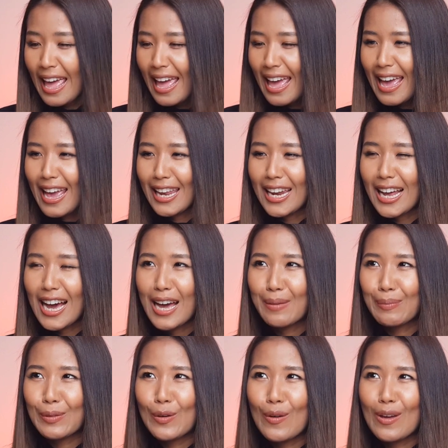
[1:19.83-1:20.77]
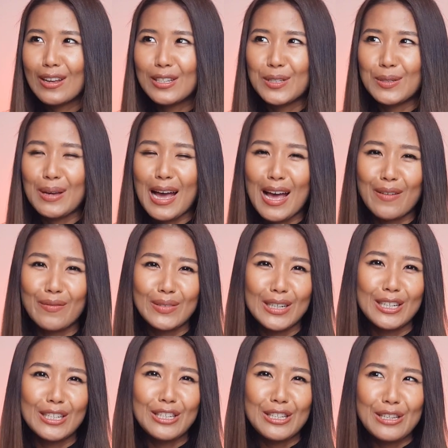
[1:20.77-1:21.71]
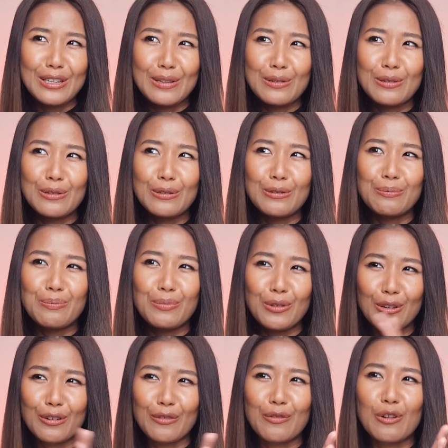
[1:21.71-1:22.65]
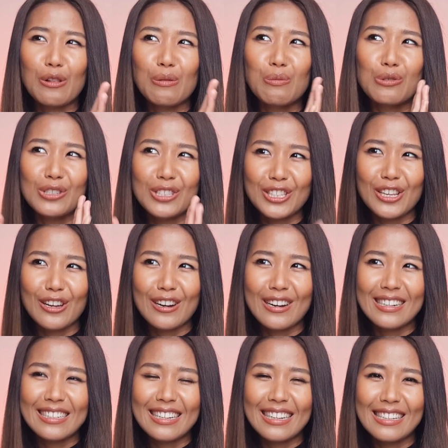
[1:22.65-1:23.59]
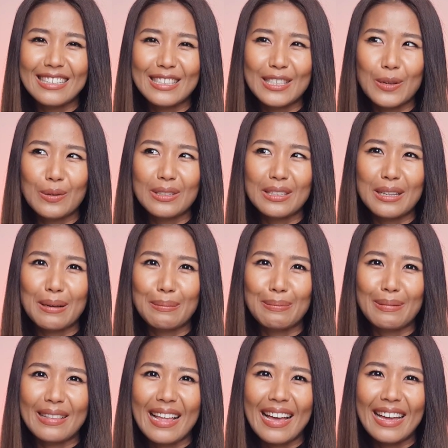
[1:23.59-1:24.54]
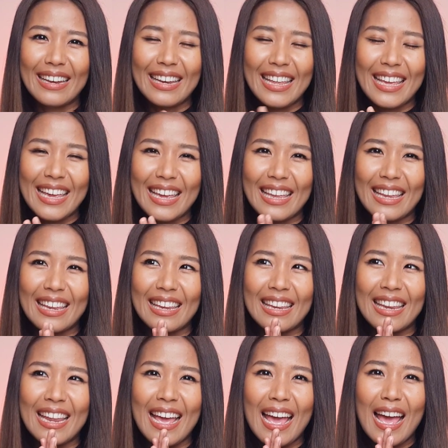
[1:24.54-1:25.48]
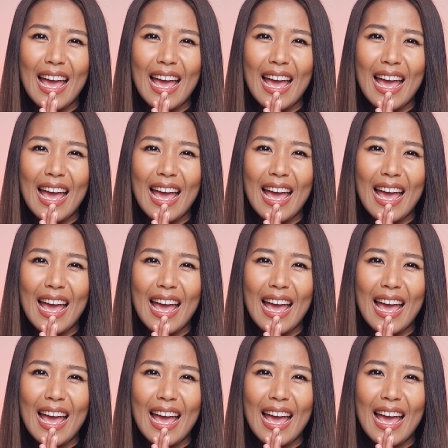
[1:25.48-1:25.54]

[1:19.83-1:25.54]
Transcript: And I'm going to have a new beautiful Monstera Deliciosa plant in